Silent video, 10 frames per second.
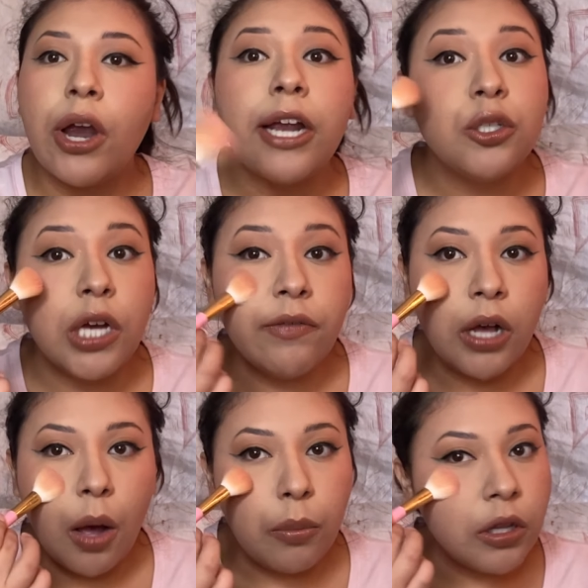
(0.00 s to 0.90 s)
I do have a
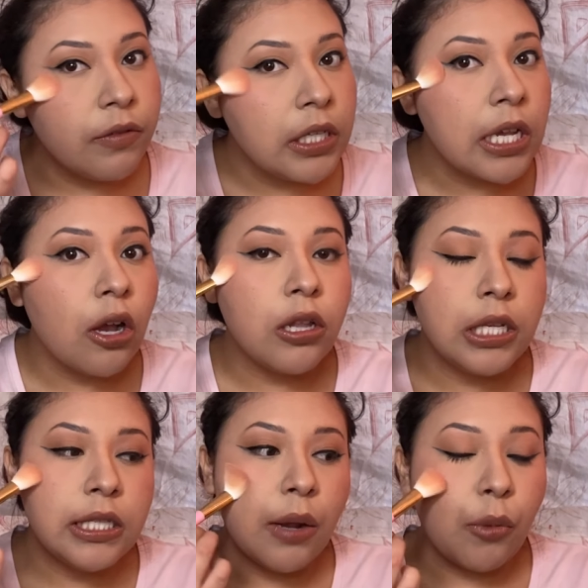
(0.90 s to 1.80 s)
couple of these. I got
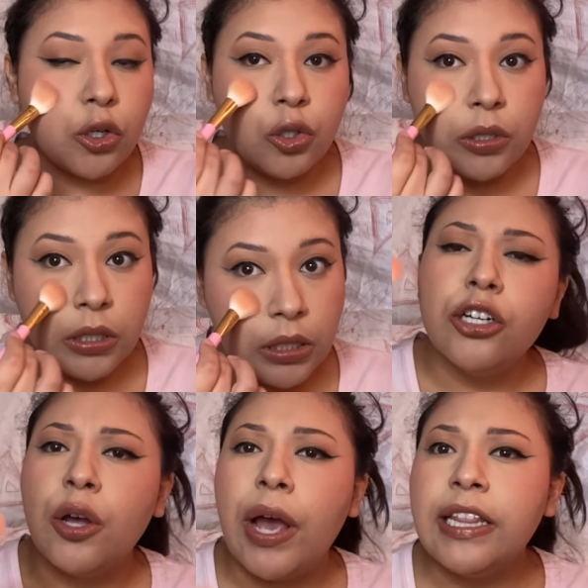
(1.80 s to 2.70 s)
these at Marshall's. Or
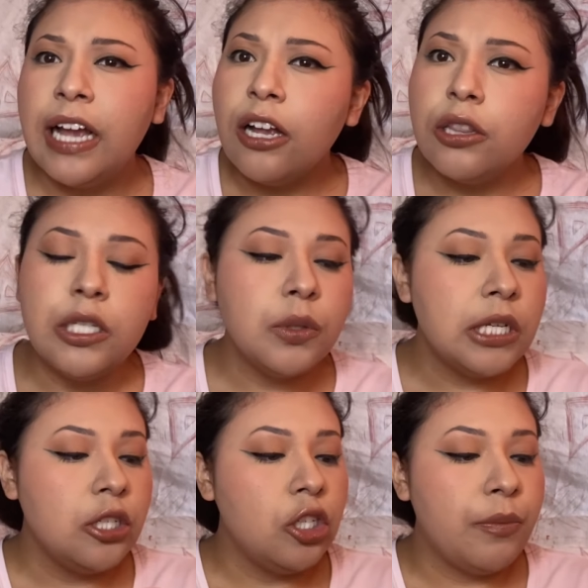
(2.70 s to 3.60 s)
no, I think I got these ones
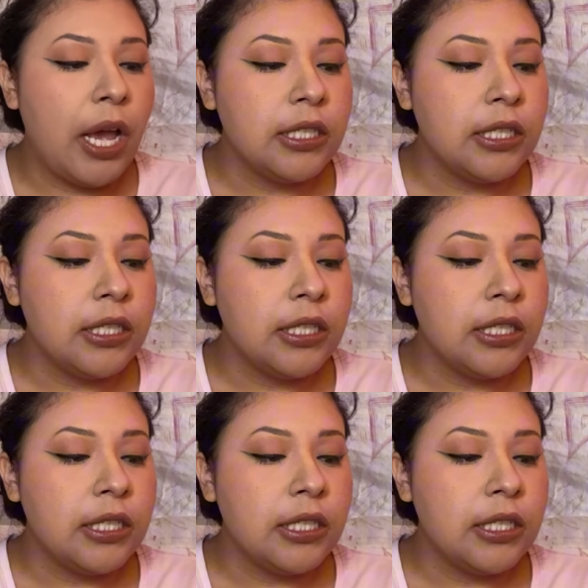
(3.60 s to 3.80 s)
at Tjmaxx.